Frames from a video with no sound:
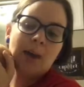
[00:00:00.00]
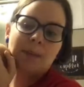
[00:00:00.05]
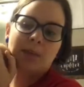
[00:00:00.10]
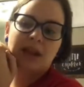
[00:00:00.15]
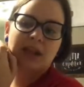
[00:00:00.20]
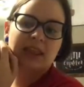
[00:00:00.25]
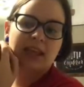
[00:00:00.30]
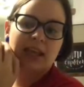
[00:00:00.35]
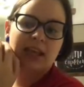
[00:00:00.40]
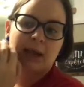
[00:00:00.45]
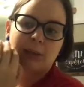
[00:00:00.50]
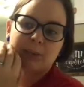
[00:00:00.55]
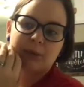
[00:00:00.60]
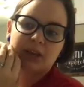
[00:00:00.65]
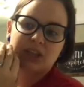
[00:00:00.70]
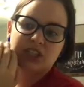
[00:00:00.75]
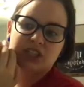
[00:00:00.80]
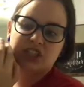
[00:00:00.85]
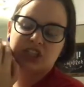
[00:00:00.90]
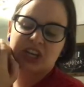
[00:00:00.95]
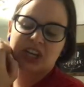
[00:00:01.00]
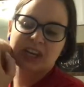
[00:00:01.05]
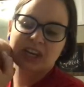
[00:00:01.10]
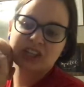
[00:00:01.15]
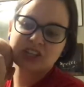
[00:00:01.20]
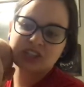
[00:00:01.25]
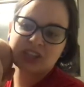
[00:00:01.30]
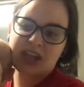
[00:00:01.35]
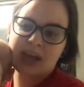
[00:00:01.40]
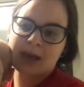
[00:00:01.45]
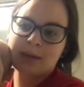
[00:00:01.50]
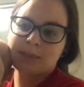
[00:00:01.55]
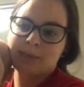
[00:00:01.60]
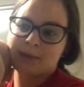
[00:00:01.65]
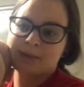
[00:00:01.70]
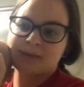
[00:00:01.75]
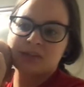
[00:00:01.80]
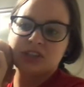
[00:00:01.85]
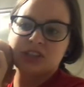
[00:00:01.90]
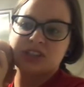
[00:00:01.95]
but I think I'm going to change that and
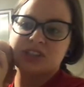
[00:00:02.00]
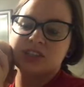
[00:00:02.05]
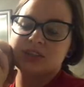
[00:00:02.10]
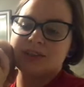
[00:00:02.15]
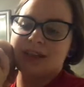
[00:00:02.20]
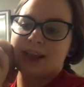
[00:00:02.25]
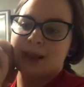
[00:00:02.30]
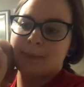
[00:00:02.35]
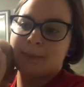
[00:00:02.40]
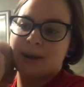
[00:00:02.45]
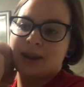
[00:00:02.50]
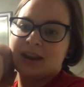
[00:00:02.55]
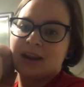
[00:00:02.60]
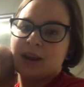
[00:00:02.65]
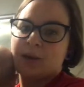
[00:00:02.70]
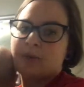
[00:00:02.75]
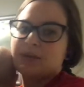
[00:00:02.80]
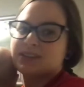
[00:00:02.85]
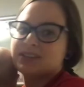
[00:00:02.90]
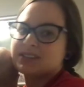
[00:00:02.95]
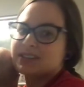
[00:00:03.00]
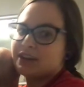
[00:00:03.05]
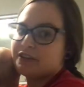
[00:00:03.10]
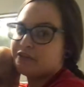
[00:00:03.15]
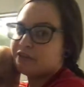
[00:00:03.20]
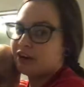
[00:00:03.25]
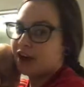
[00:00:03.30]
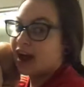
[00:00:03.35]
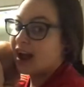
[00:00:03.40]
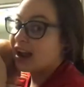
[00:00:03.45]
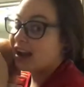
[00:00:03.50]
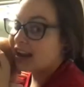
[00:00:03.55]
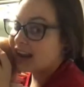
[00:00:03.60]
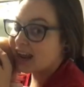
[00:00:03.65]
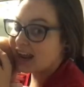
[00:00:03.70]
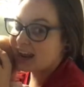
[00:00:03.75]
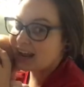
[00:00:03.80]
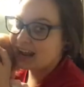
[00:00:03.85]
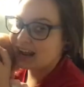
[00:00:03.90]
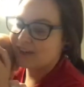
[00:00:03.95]
maybe just do like Monday, Wednesday,
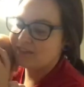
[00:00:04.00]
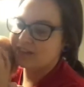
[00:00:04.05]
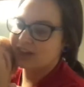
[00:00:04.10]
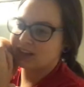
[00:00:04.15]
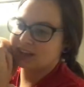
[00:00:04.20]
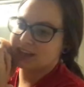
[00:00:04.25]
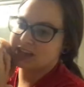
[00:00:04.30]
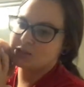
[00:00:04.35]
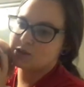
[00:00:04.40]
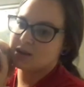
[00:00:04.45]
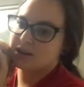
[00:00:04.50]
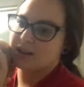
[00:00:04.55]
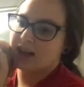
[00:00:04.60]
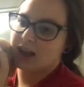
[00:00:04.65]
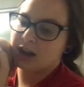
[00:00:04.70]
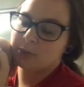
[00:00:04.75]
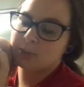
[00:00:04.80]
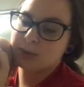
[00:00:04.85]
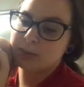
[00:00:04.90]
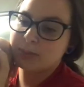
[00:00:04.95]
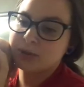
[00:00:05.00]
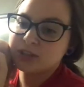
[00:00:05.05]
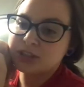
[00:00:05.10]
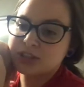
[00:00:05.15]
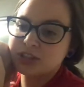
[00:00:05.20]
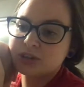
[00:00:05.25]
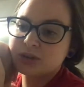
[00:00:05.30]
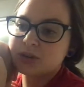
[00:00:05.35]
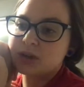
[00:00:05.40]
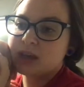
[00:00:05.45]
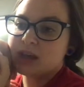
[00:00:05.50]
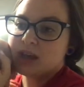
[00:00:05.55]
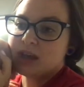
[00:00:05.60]
Friday. I feel like that's what a lot of people do.